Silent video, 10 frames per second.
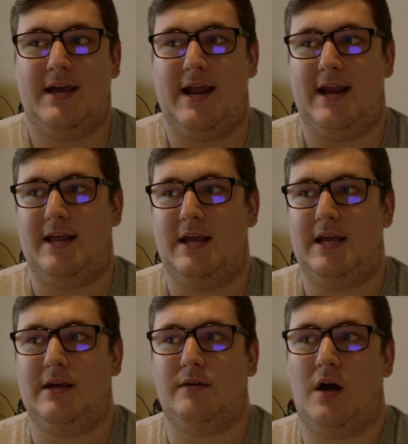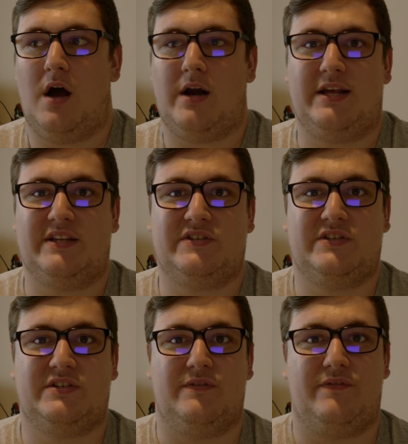any
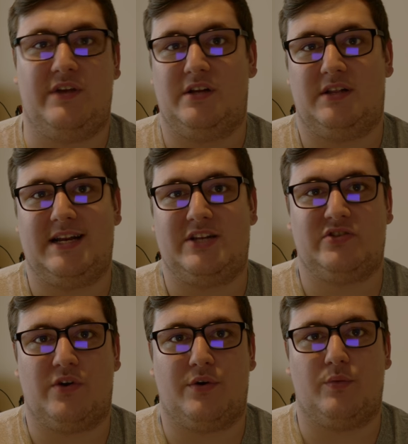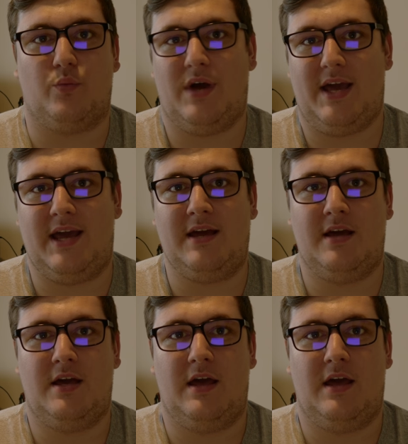audience to feel any certain way.